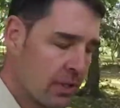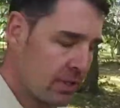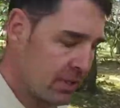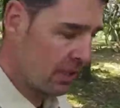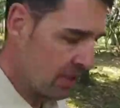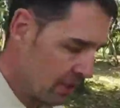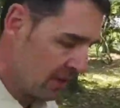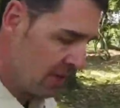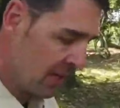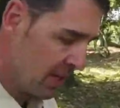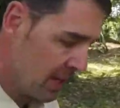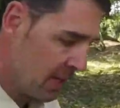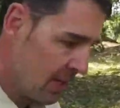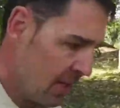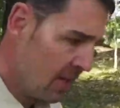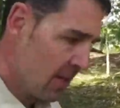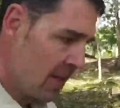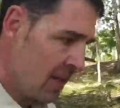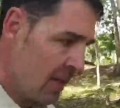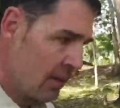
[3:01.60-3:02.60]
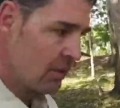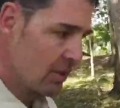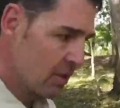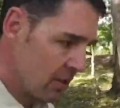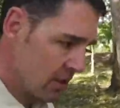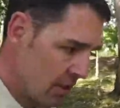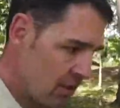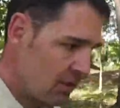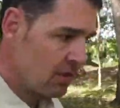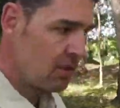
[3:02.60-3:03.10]
so it
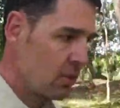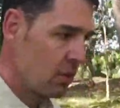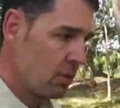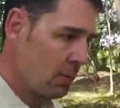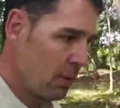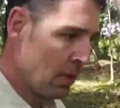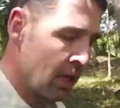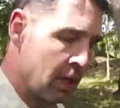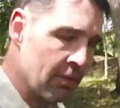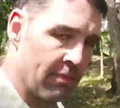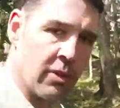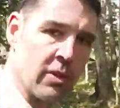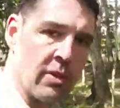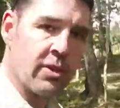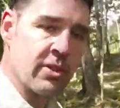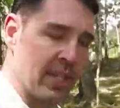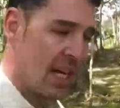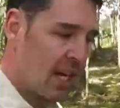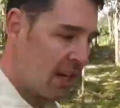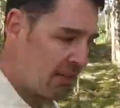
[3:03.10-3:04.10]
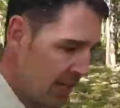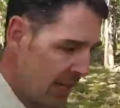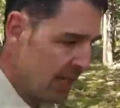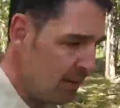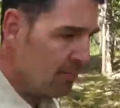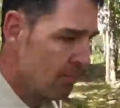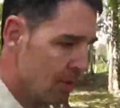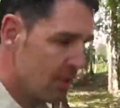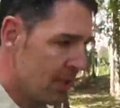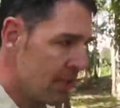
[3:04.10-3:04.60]
was super helpful to have
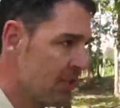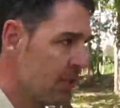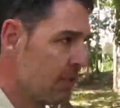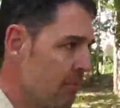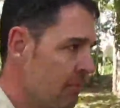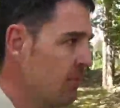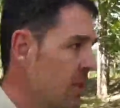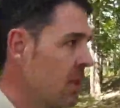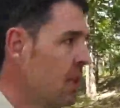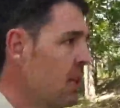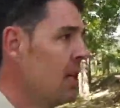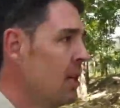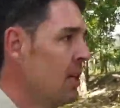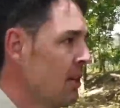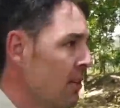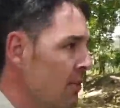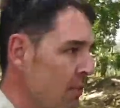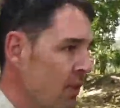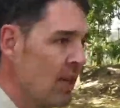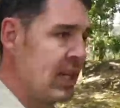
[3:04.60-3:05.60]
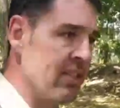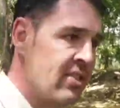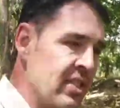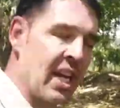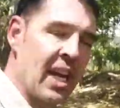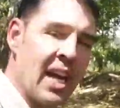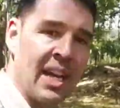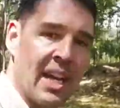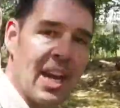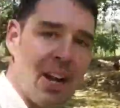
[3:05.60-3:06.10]
that, plus some friends to
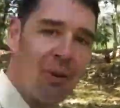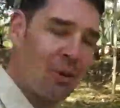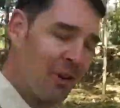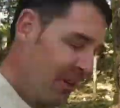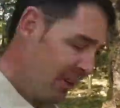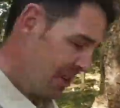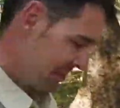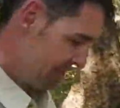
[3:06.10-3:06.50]
hang out with.